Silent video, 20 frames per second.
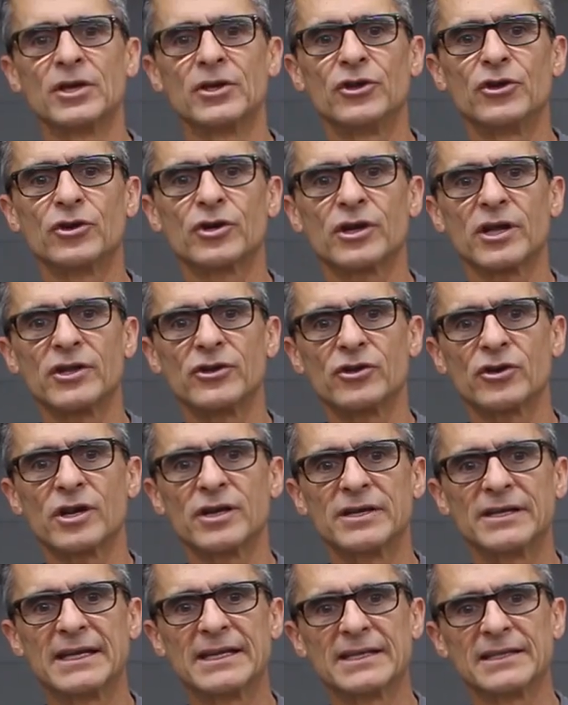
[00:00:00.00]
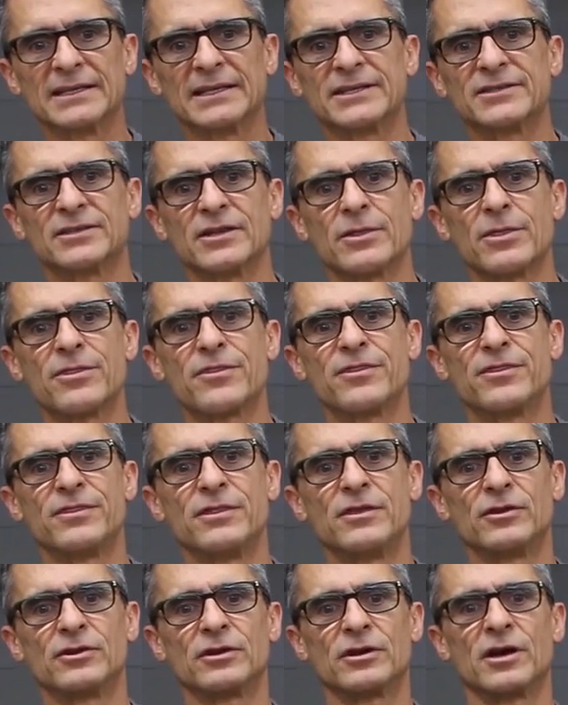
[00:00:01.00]
You're going to need at least a
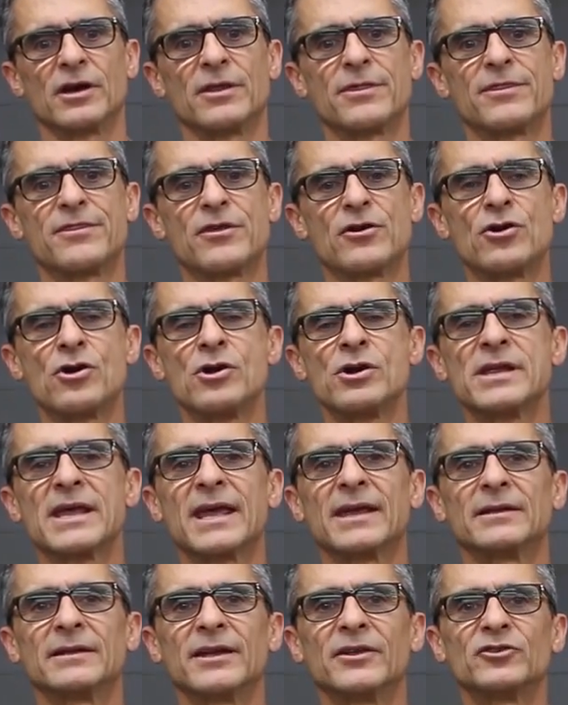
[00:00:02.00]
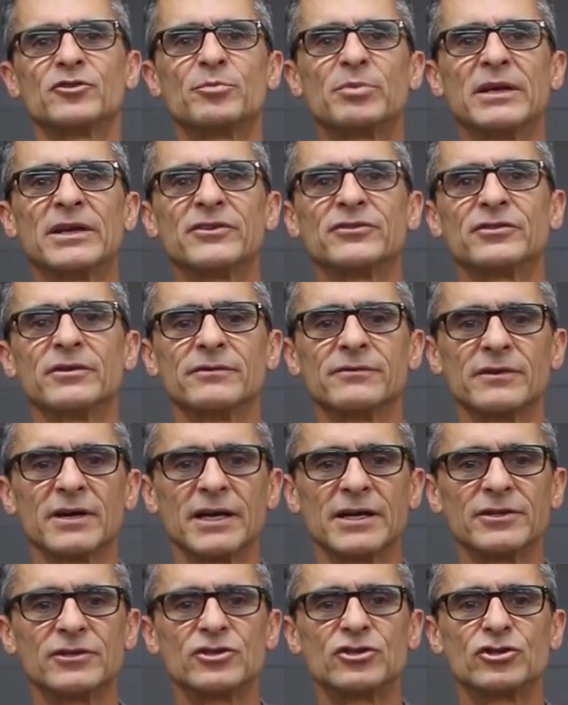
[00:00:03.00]
38-inch piece of
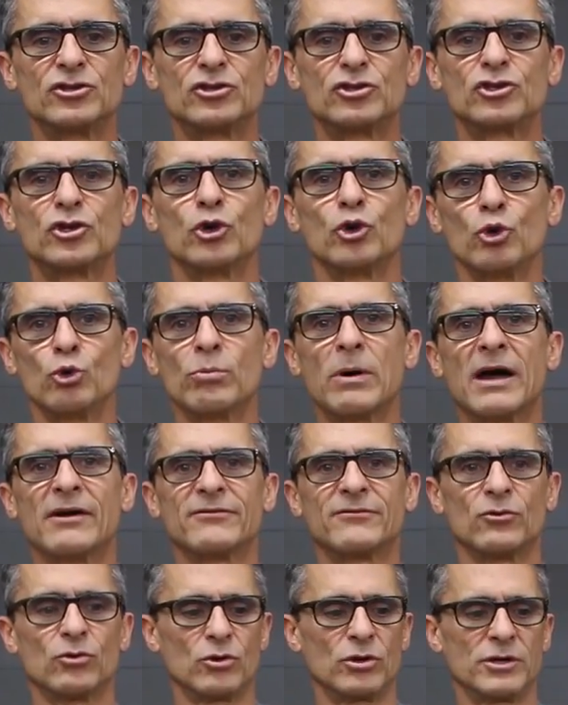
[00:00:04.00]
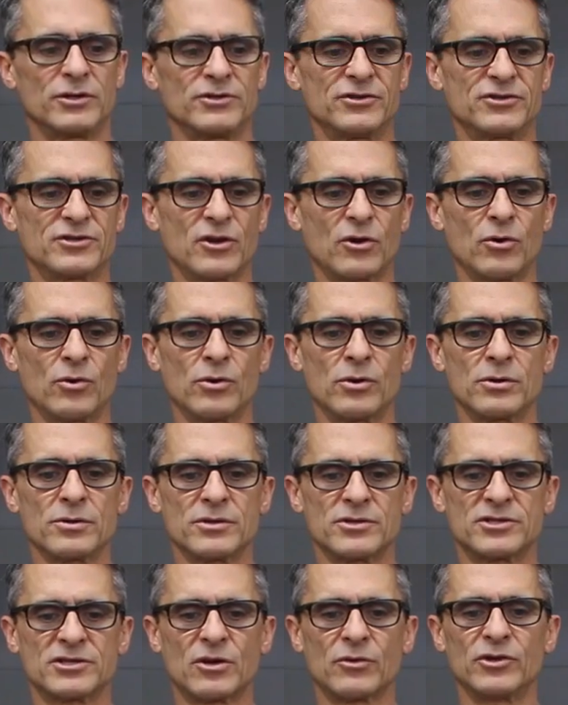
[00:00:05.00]
2x4 so
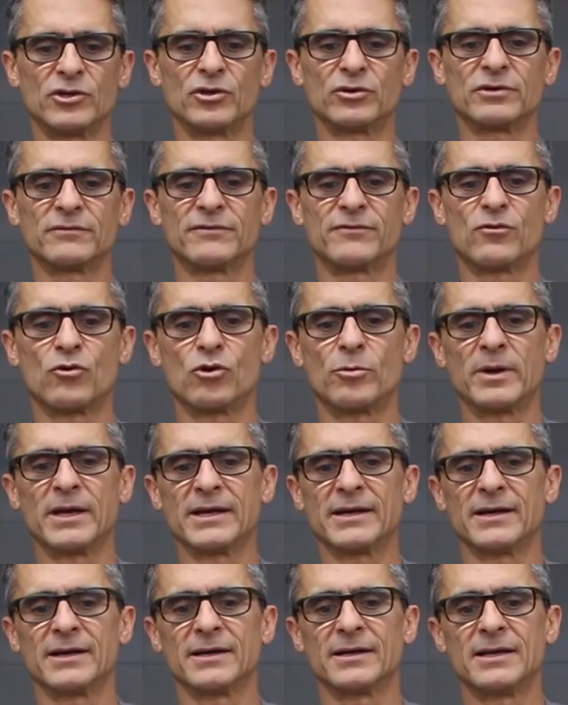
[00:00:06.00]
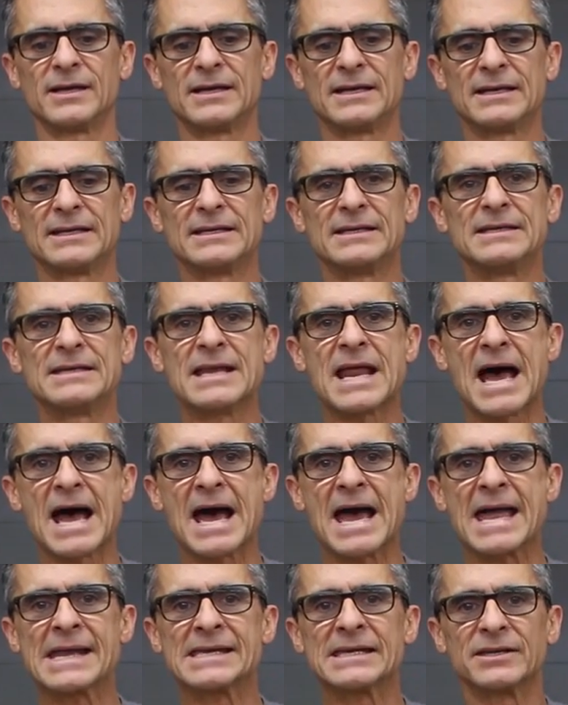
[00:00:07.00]
that you can form a
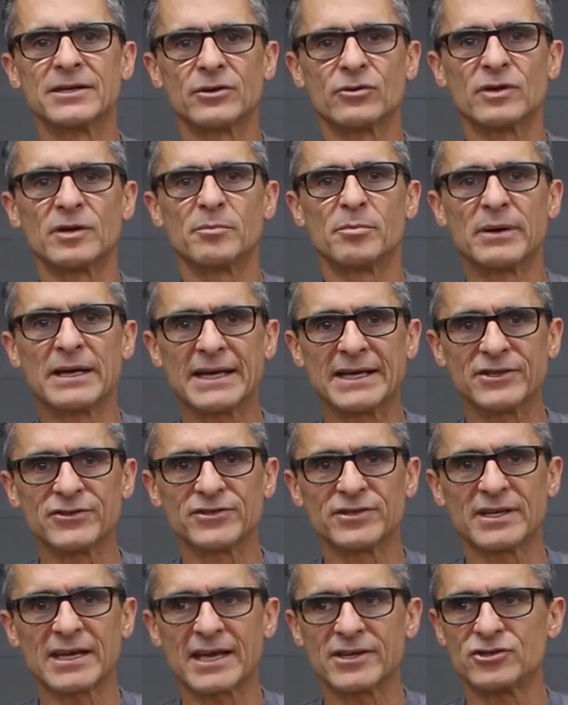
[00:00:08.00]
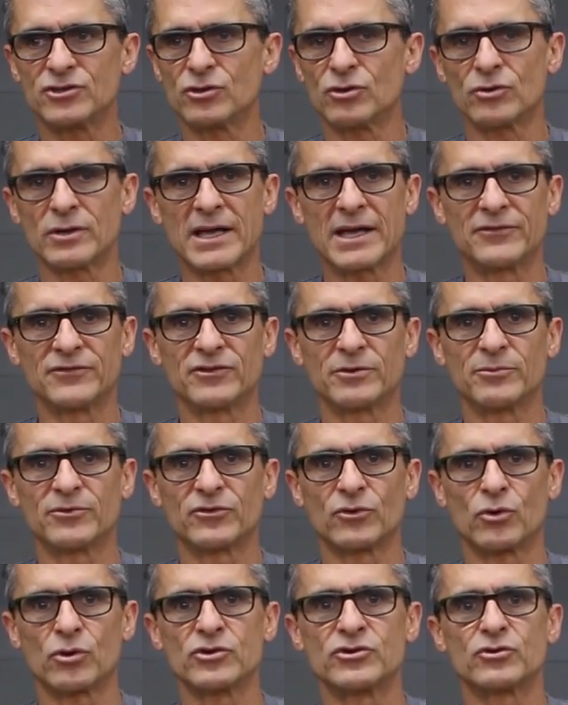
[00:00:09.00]
90-degree base in case you don't have some
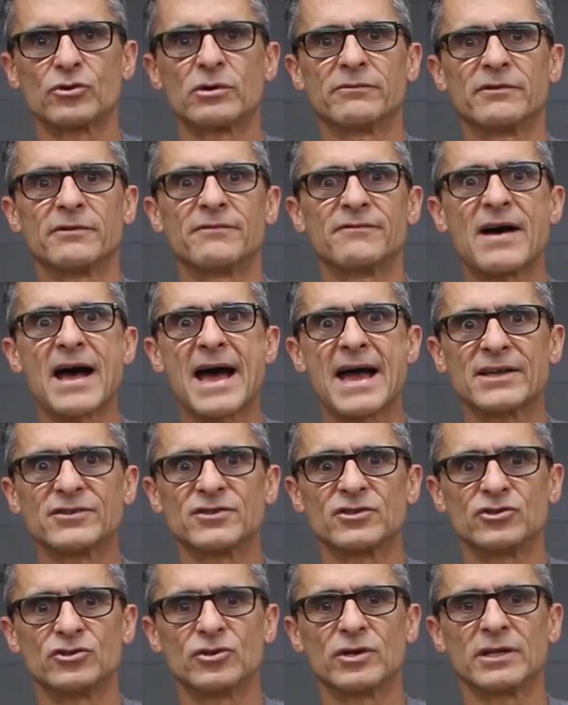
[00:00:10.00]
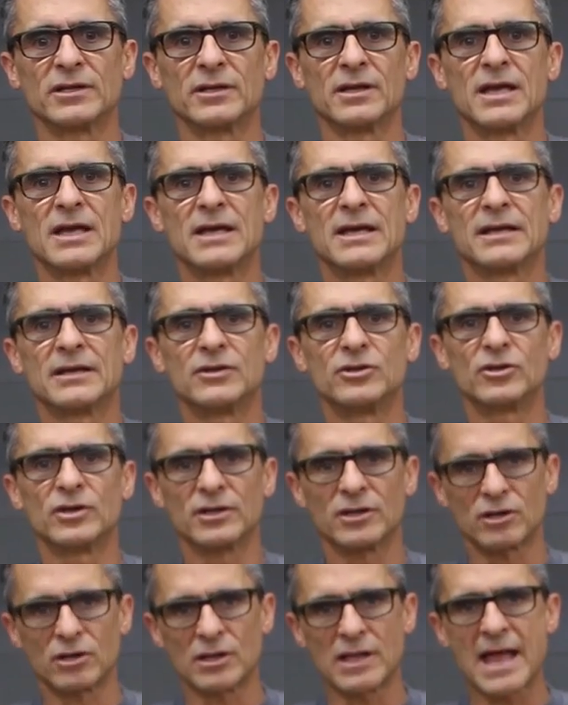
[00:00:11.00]
sort of a vise that you
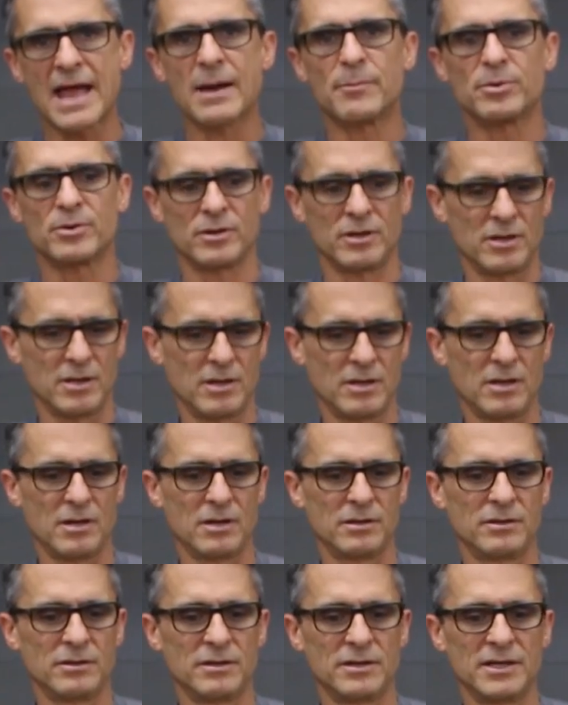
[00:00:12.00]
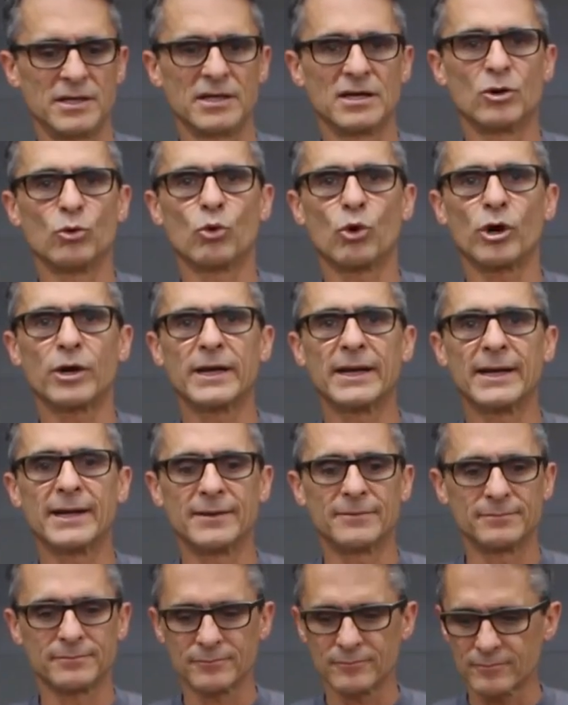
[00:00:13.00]
can clamp the work
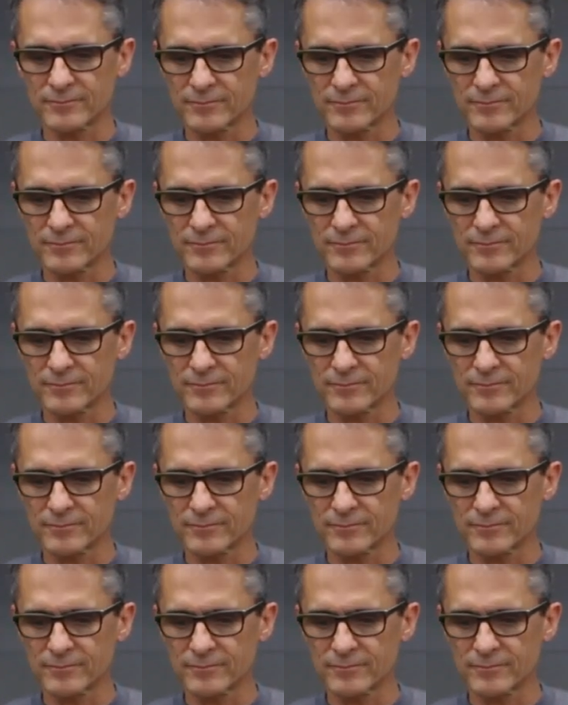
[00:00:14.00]
in.